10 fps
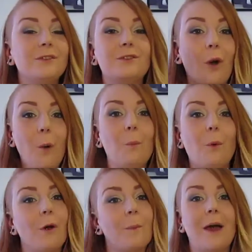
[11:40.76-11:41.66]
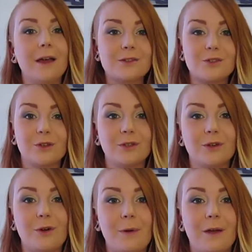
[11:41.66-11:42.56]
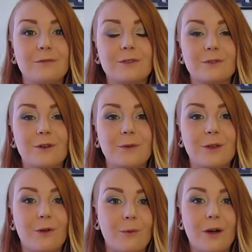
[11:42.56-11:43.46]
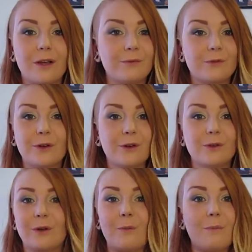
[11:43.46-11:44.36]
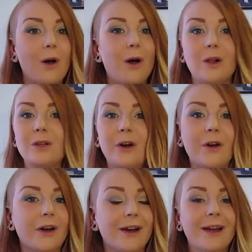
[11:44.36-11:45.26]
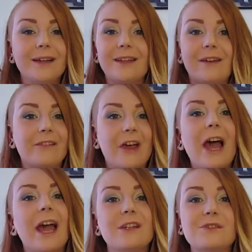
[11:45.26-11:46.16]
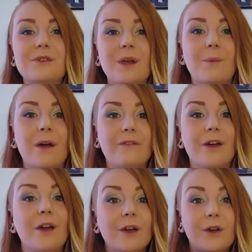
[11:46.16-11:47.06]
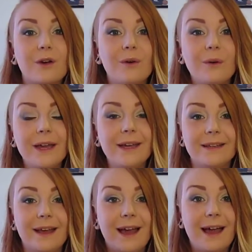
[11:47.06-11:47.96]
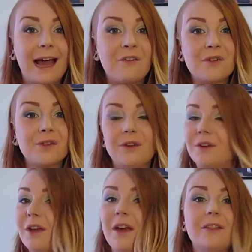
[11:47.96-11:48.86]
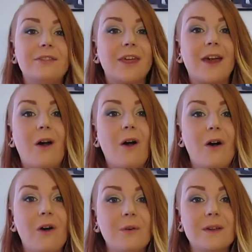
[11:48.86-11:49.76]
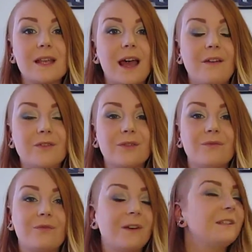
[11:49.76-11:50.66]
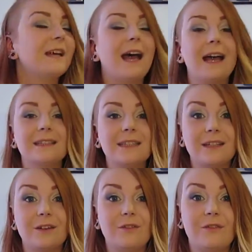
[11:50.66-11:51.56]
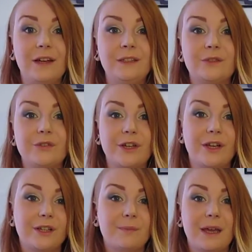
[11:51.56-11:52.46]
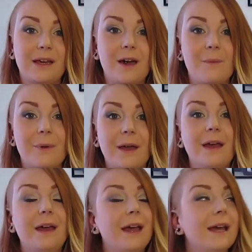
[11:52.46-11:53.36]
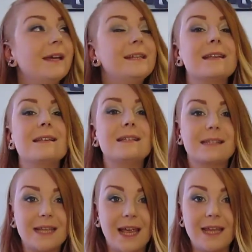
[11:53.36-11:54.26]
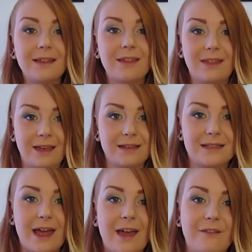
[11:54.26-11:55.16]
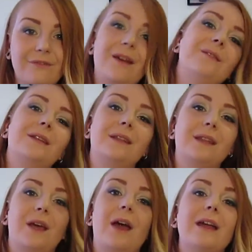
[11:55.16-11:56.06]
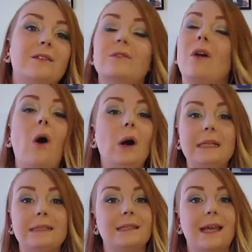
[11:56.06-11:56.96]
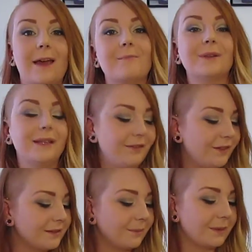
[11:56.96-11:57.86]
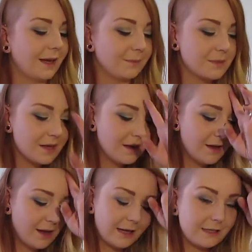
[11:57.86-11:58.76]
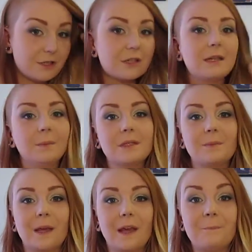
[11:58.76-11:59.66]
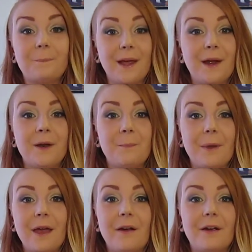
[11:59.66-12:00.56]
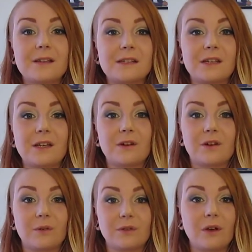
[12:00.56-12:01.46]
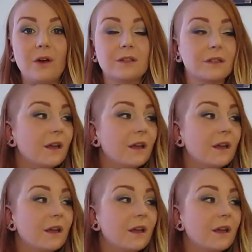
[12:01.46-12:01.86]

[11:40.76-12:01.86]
don't walk past your local pound store when you're walking through your local mall or down your high street or whatever. Go in, have a look. They always have some fantastic little finds for you in the makeup bit. It is insane the things that I have found in there. I honestly can't believe it sometimes. And it just seems to be getting better and better as the year goes on.